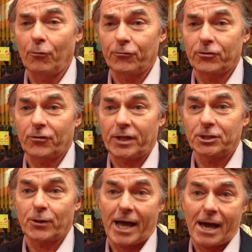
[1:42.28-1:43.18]
those sorts of
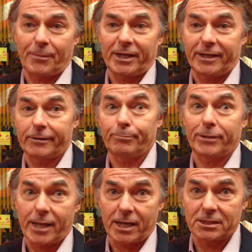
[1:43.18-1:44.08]
things are happening here.
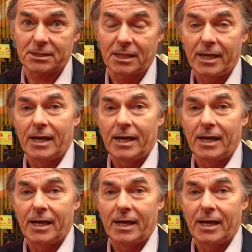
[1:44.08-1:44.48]
Plus,